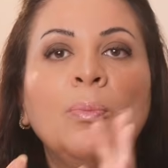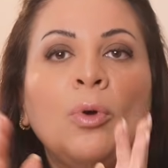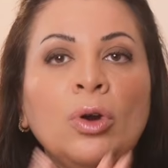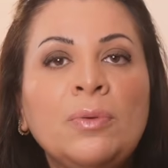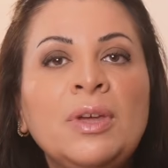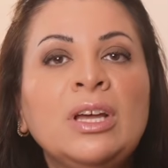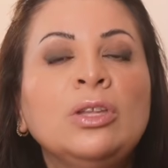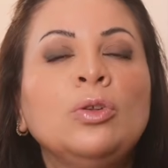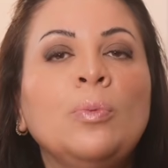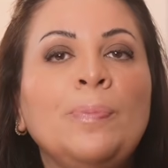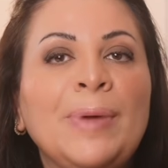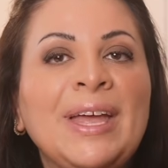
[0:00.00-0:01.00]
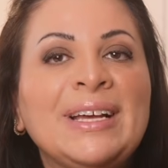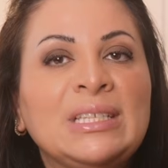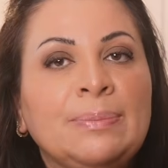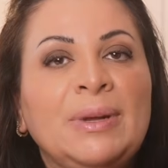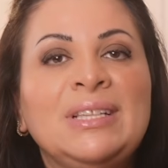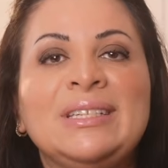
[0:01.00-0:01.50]
Borrowing to pay
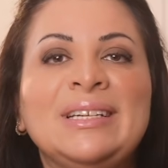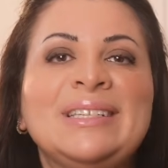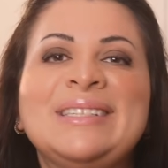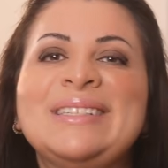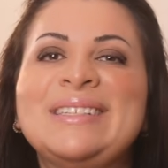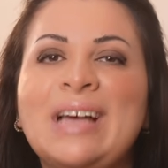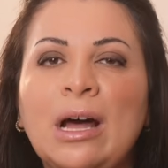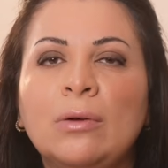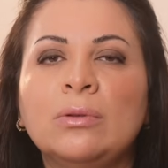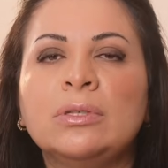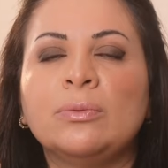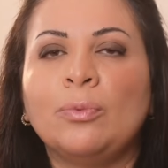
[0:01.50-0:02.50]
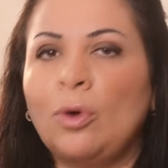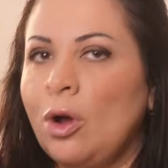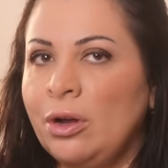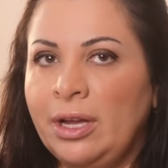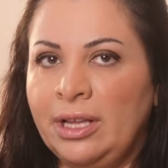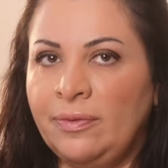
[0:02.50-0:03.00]
expenses sounds
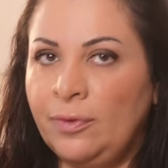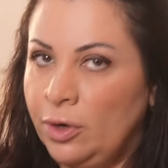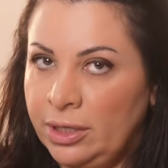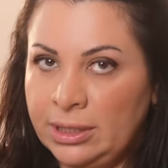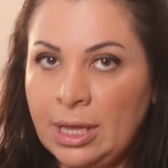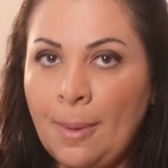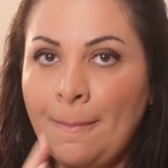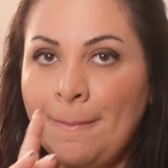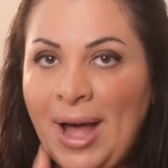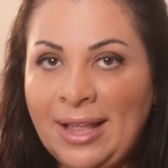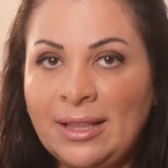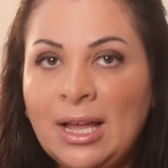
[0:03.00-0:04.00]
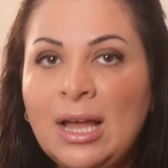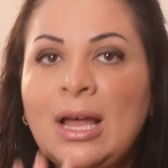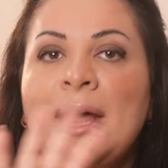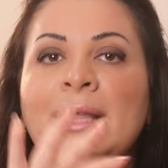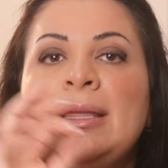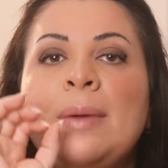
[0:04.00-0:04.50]
wrong at first, but
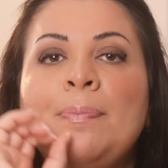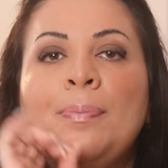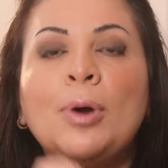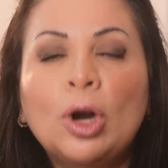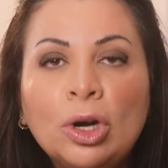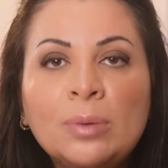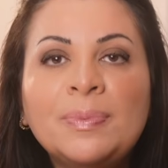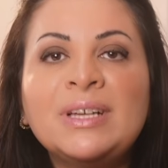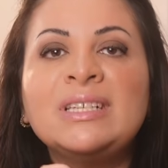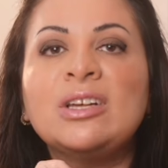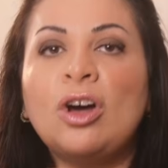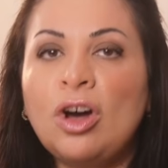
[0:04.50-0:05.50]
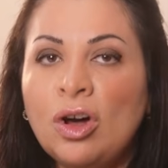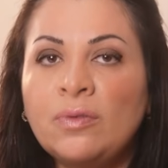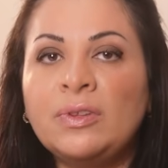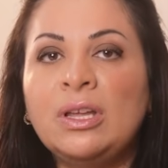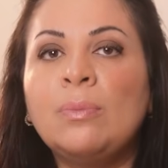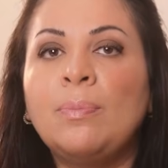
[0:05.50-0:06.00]
the purpose
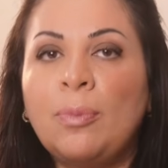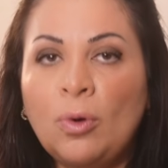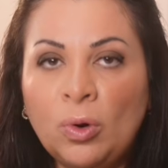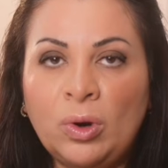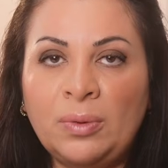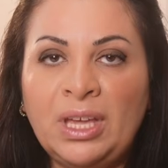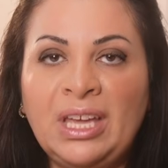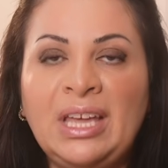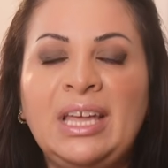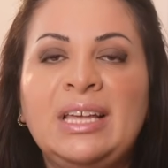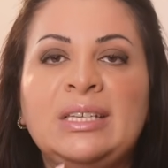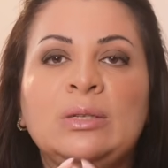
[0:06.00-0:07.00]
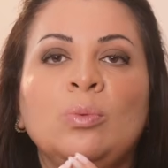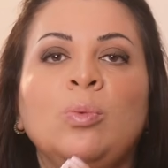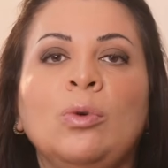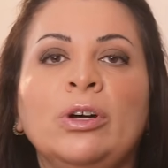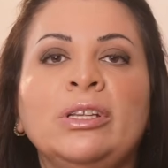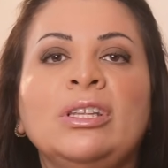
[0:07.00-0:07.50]
of the borrowing is
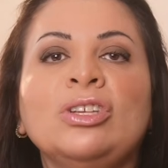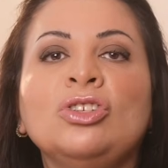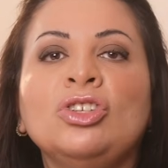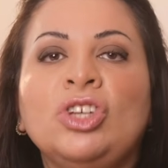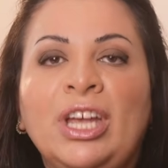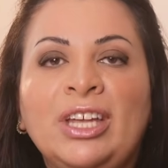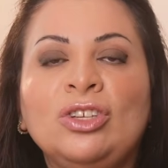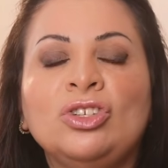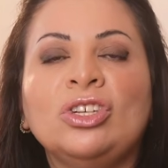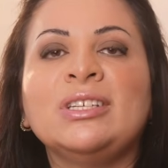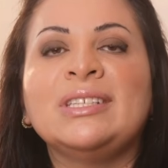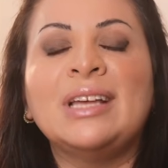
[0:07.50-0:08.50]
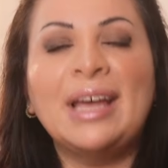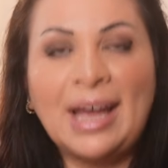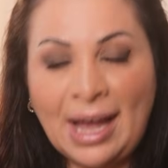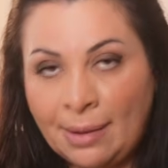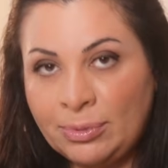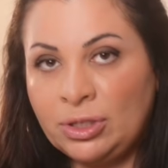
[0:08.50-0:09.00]
what changes
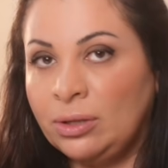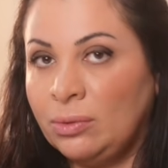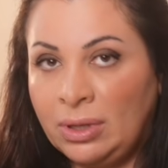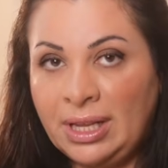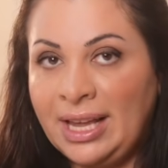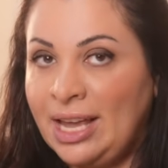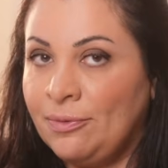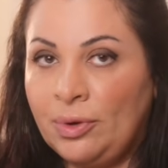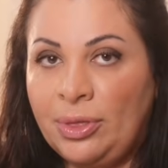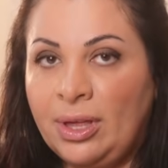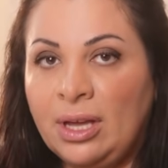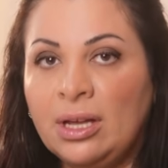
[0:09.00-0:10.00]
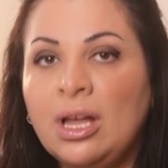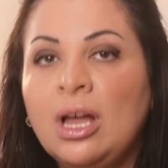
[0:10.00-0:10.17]
absolutely everything.